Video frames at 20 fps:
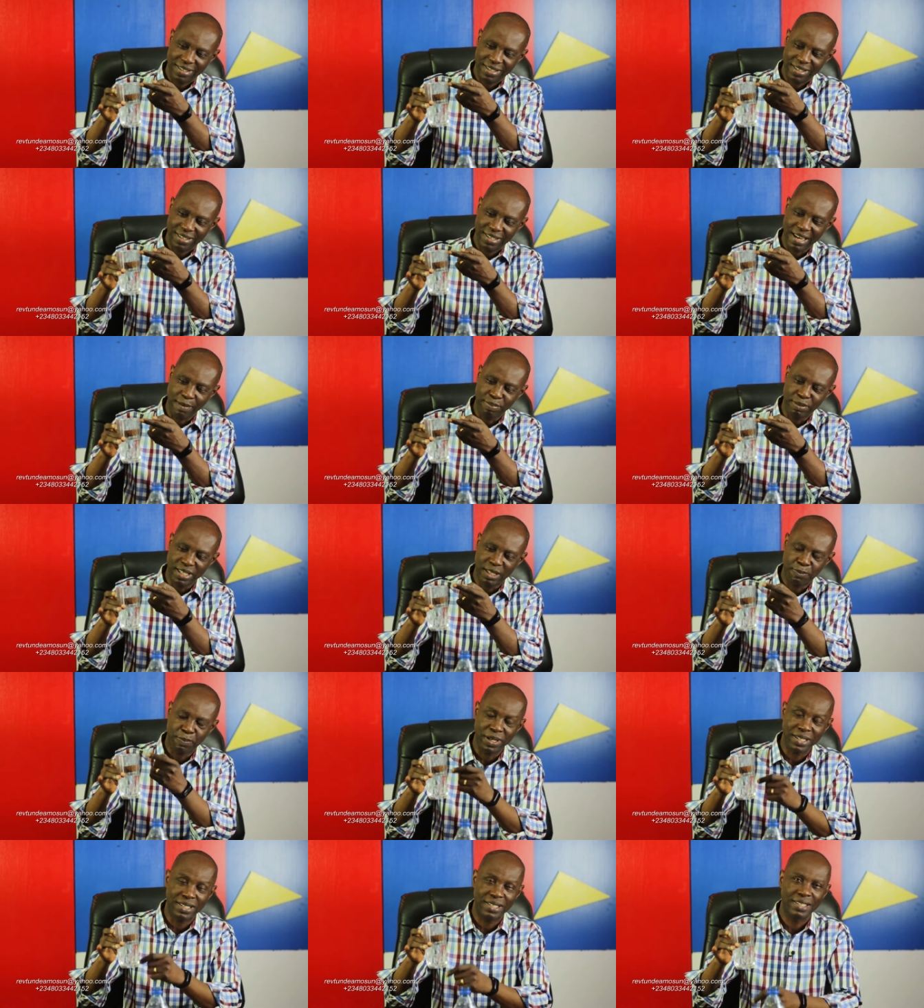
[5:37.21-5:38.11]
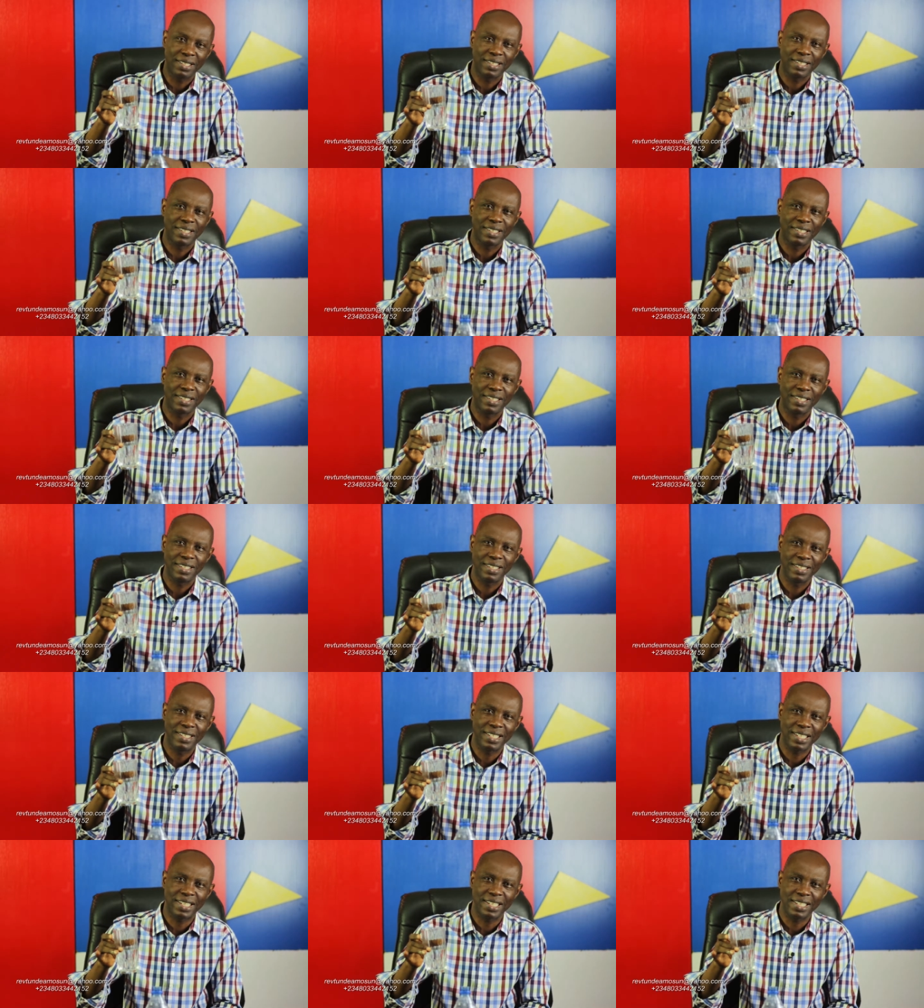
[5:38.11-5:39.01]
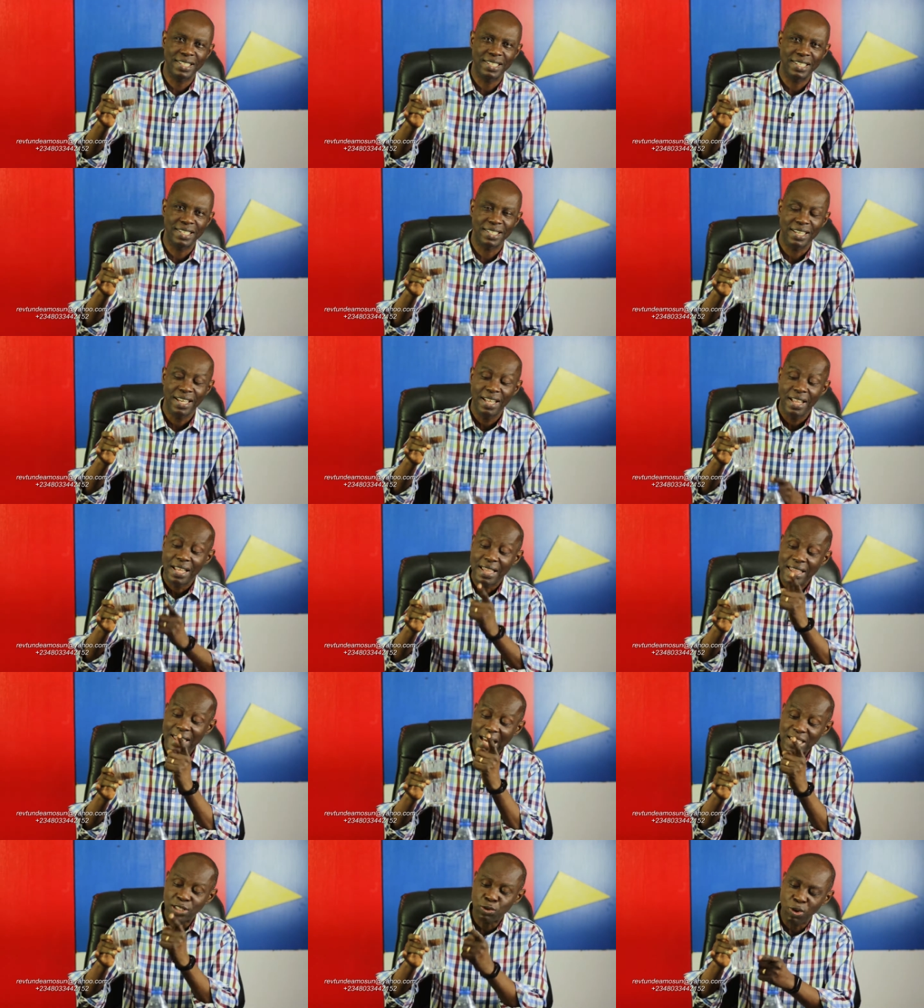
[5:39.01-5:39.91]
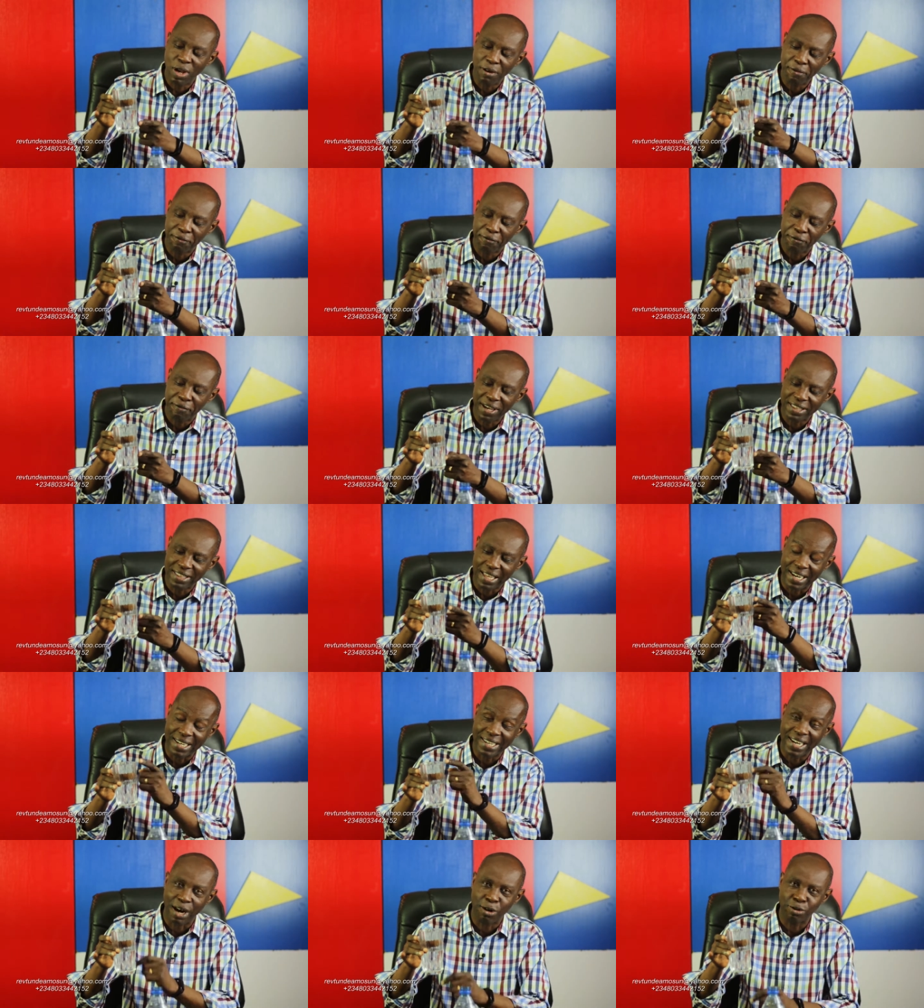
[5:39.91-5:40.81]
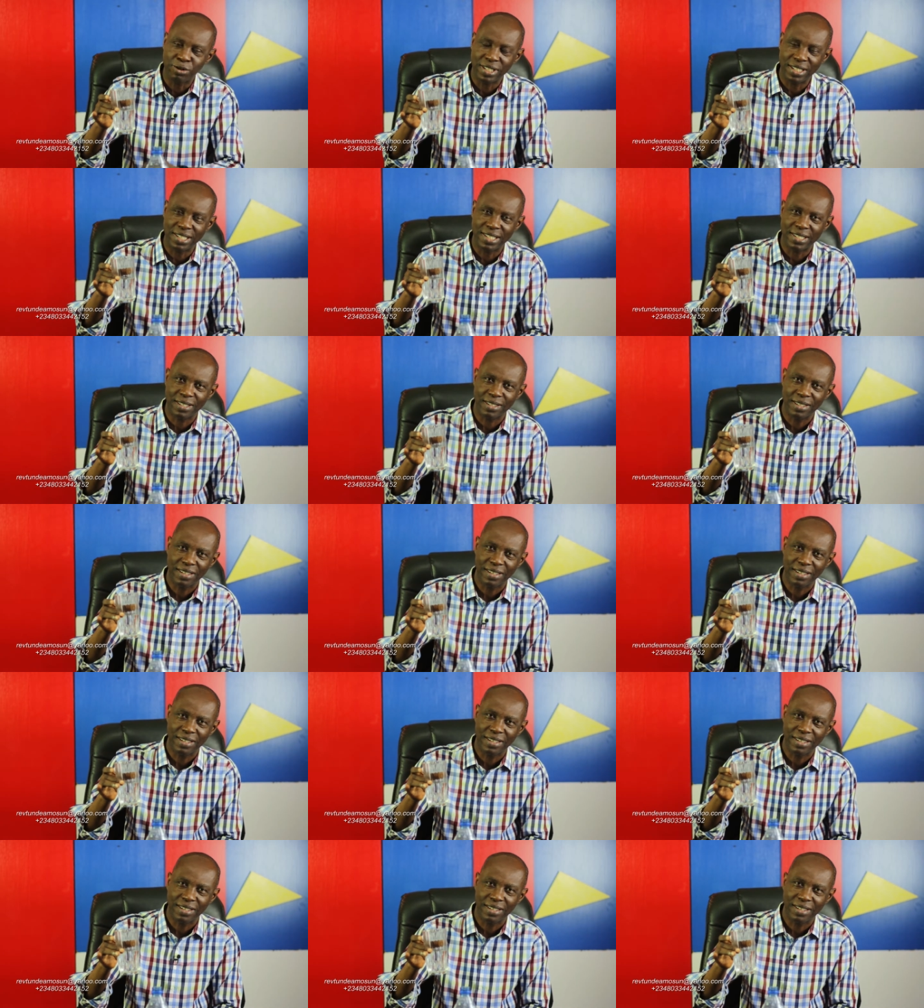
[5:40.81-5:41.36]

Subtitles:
the empty space decreases. That's where faith and doubt is.